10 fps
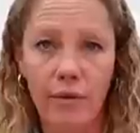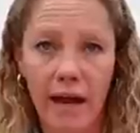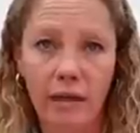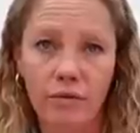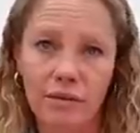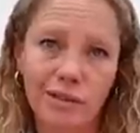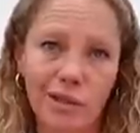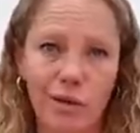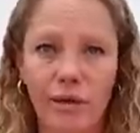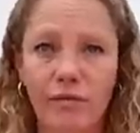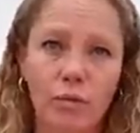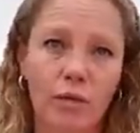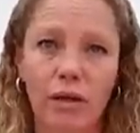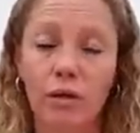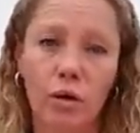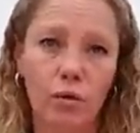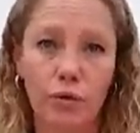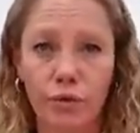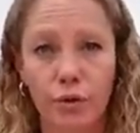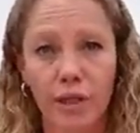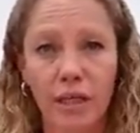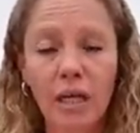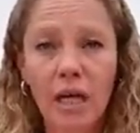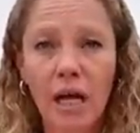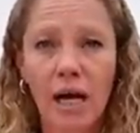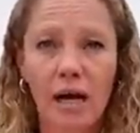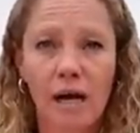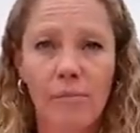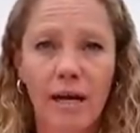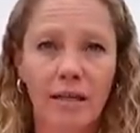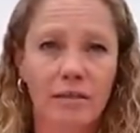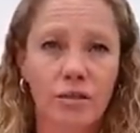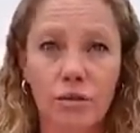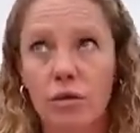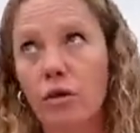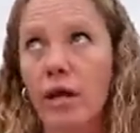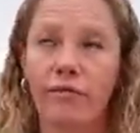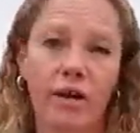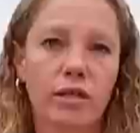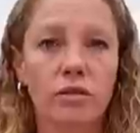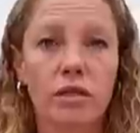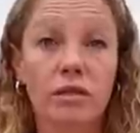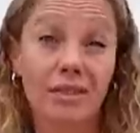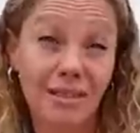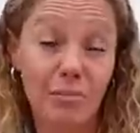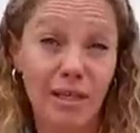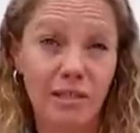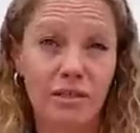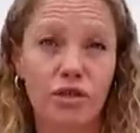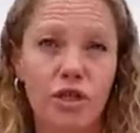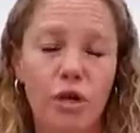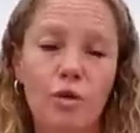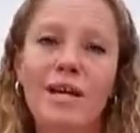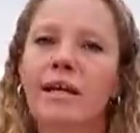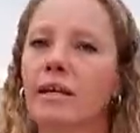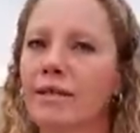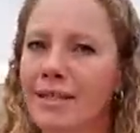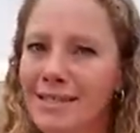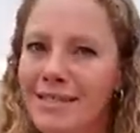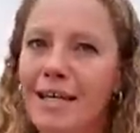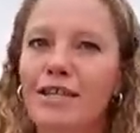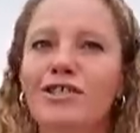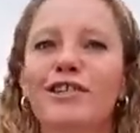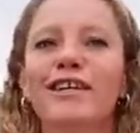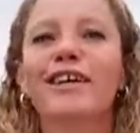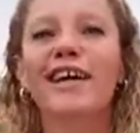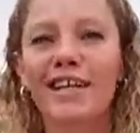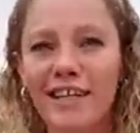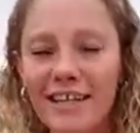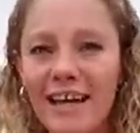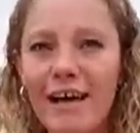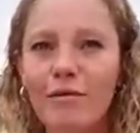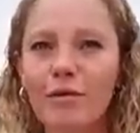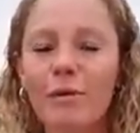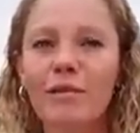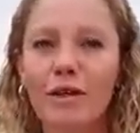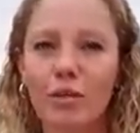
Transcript: round. So if you want to go through it um, and do, okay, fine, you still did the best in show. If you didn't sanction it and you didn't have a ribbon that